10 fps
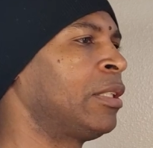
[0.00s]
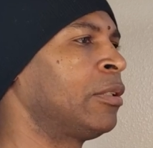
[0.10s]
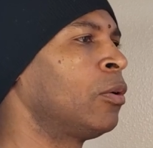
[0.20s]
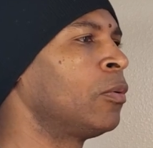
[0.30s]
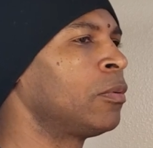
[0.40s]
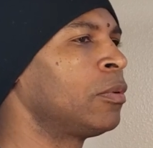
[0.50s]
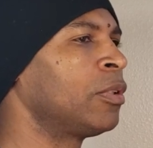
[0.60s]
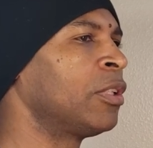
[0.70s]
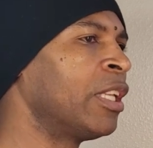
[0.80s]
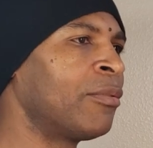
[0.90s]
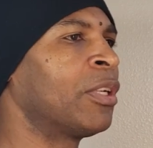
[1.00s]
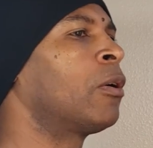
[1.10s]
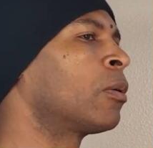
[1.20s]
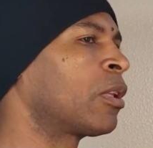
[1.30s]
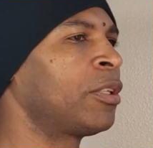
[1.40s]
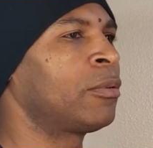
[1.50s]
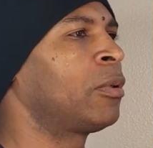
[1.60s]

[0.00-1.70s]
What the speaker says: who live in Oakland or